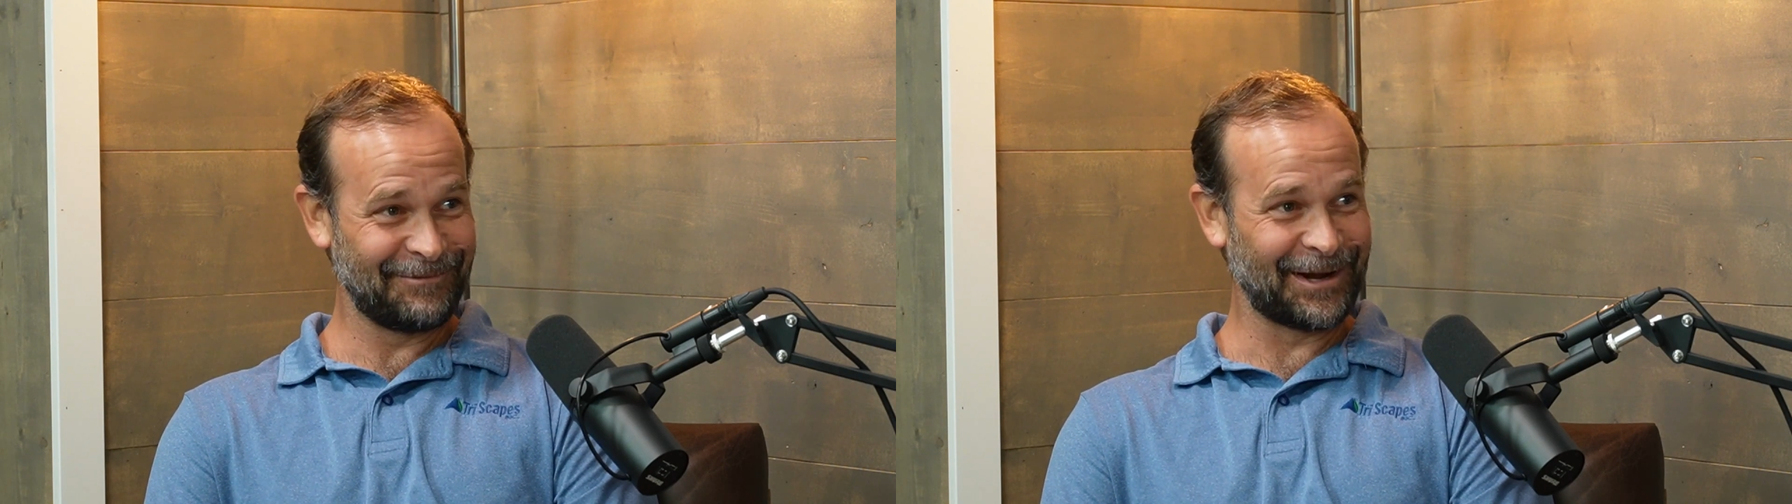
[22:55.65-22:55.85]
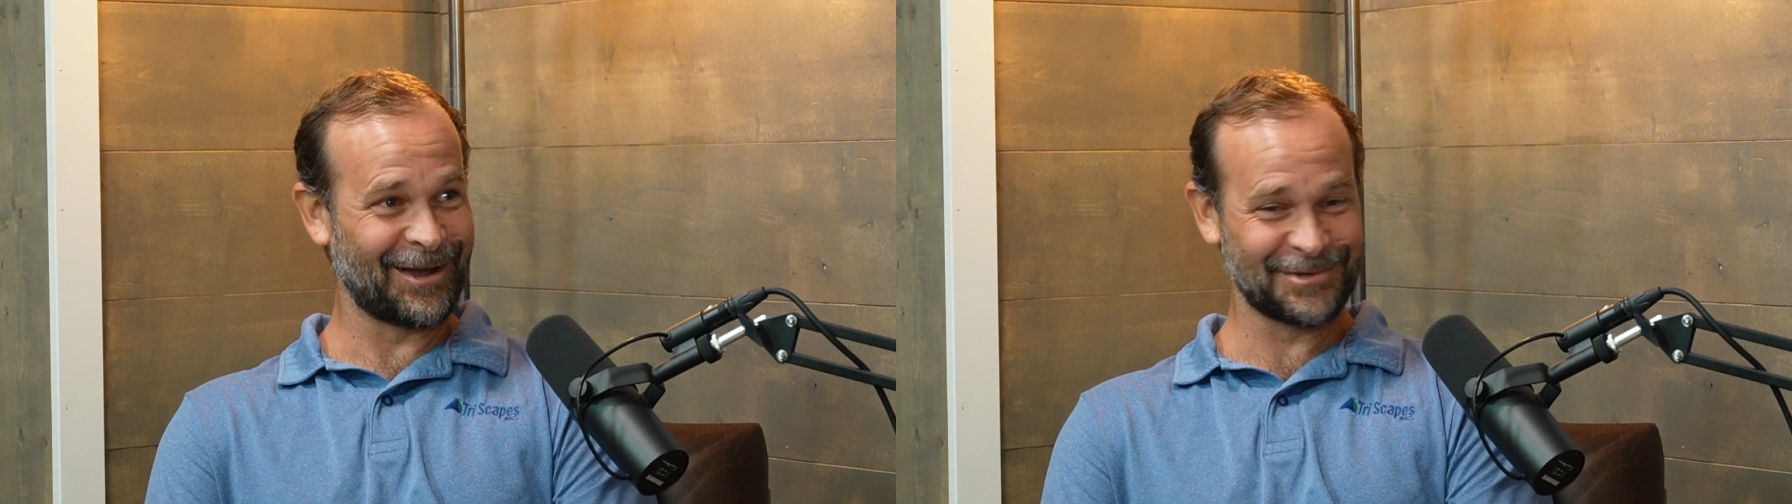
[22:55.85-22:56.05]

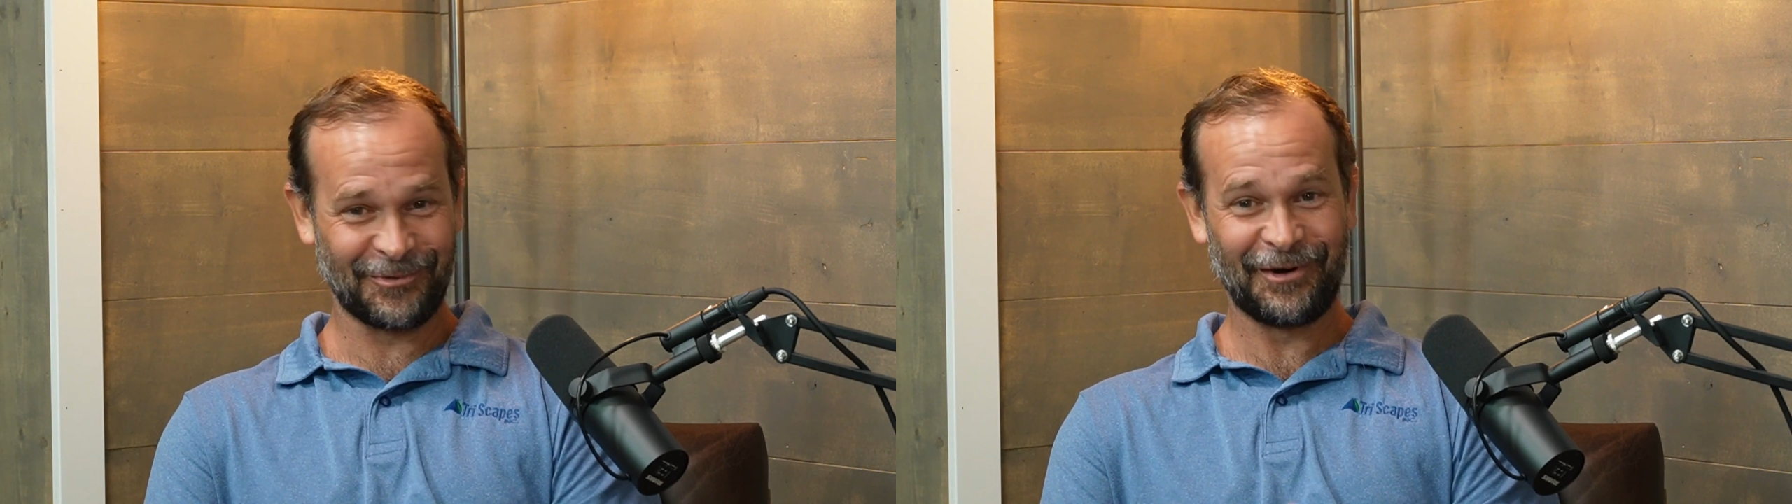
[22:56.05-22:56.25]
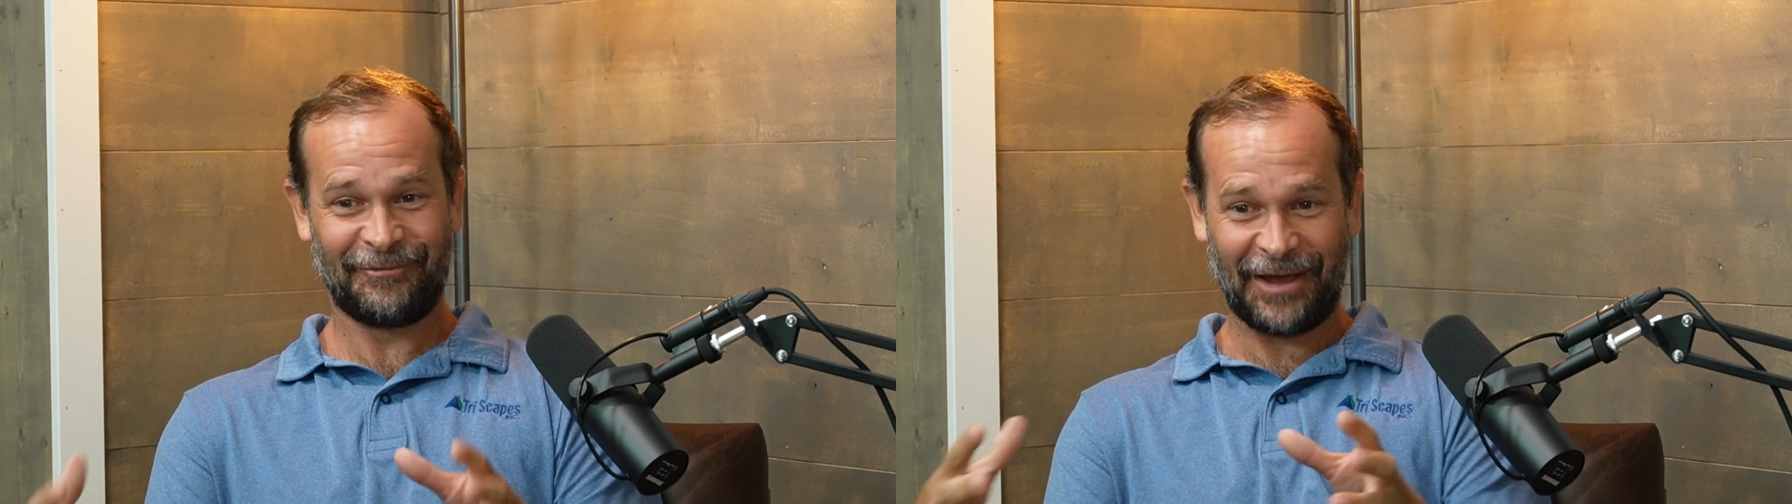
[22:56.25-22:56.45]
Because
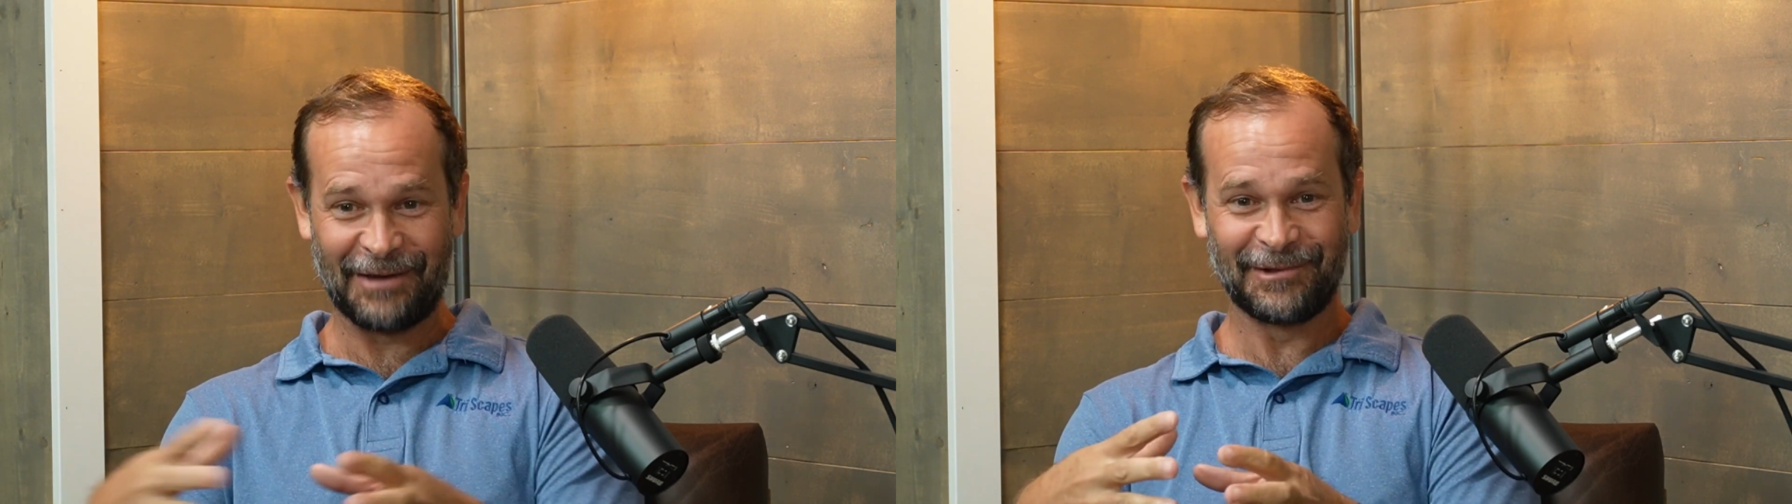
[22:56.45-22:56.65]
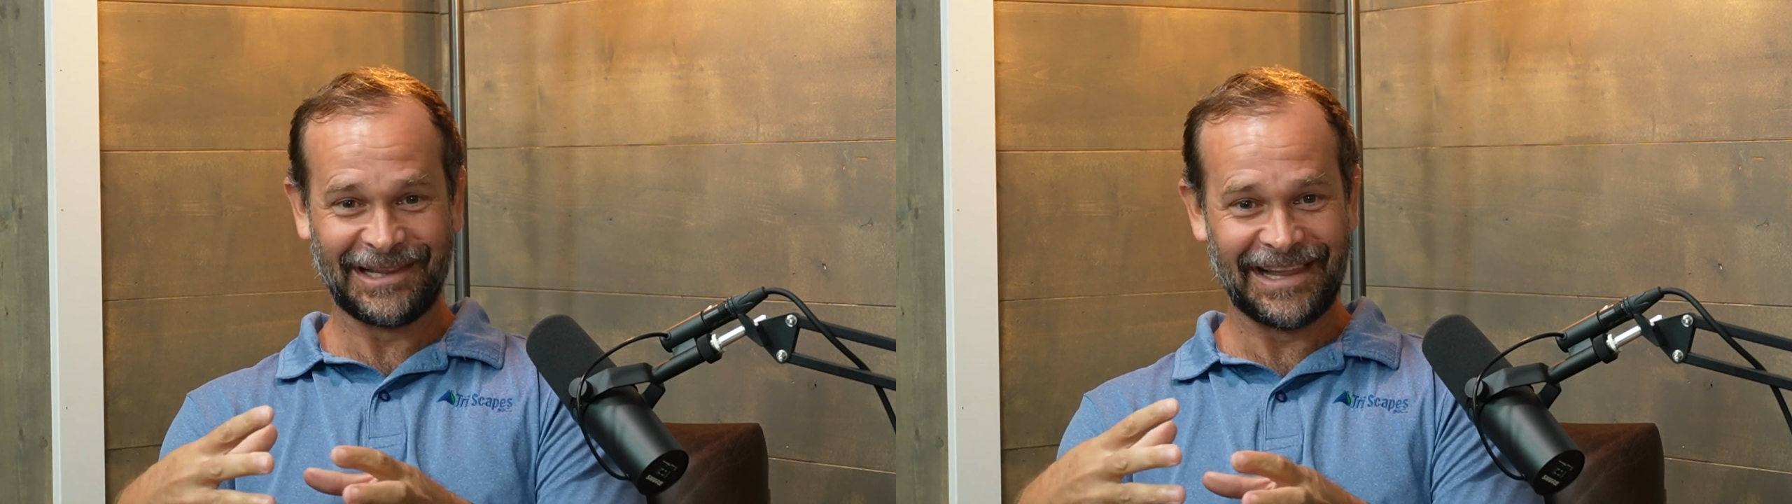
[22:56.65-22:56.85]
we're a
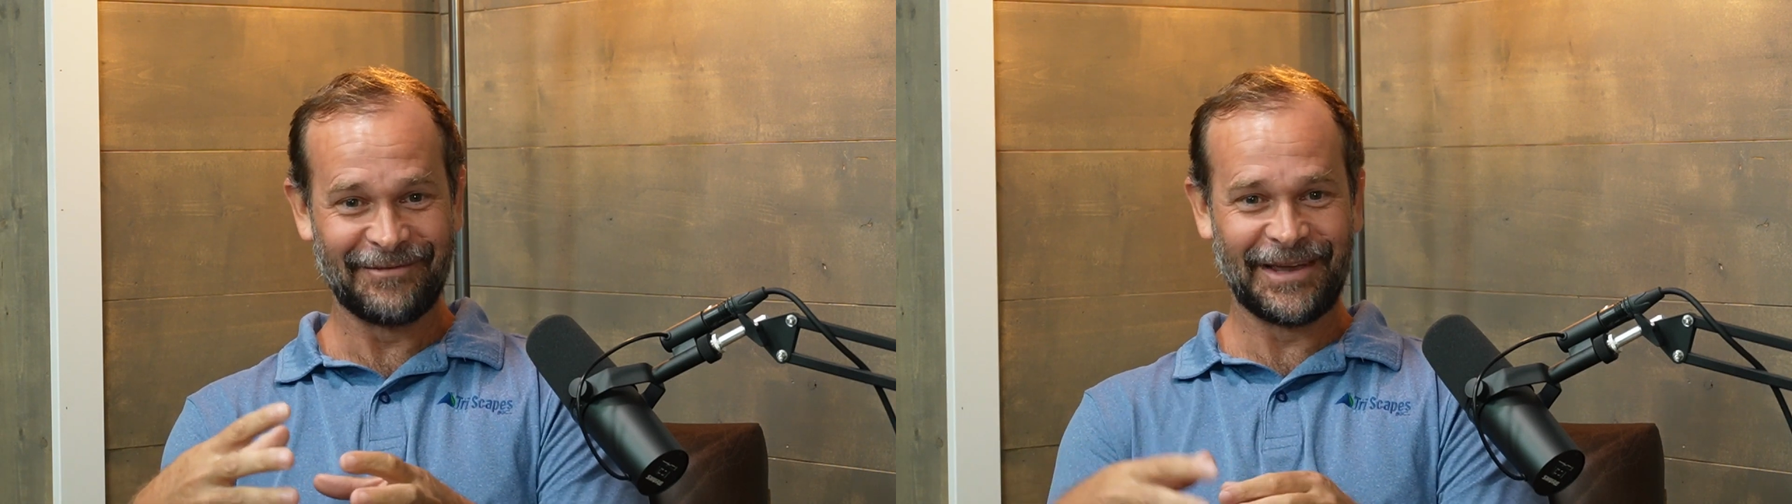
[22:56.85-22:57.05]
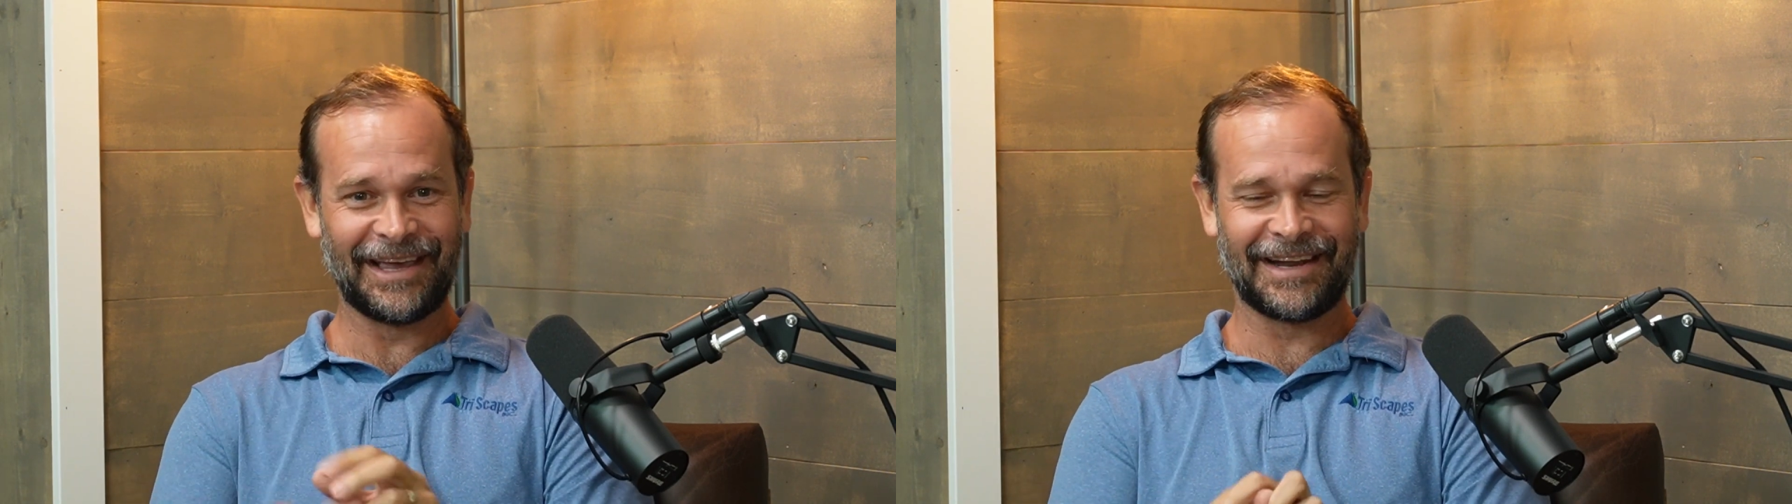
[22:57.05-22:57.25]
family living